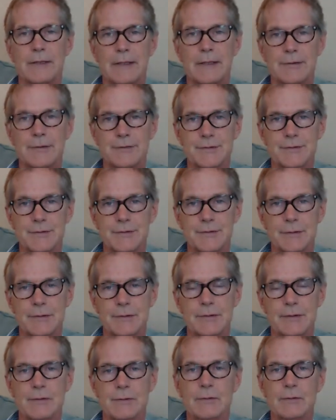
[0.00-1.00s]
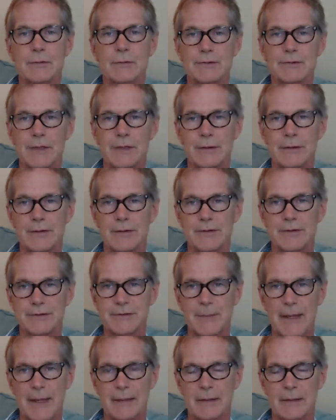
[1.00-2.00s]
insert what's called the
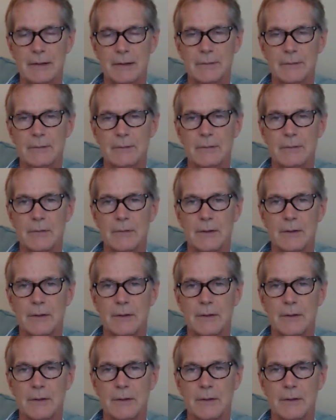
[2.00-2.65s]
speculum,